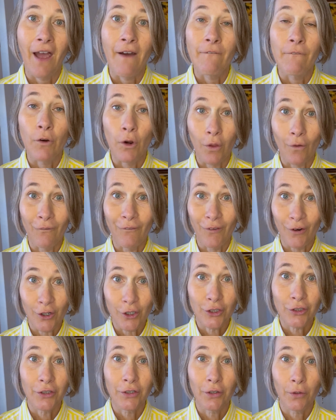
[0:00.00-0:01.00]
For the
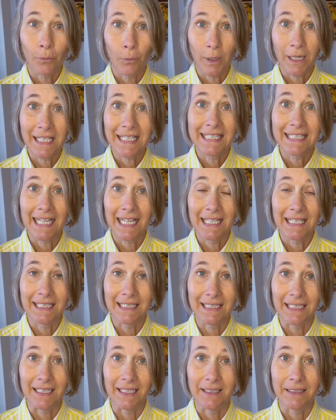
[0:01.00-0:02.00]
first 3
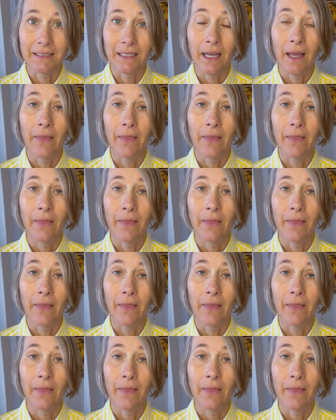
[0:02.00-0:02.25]
sentences,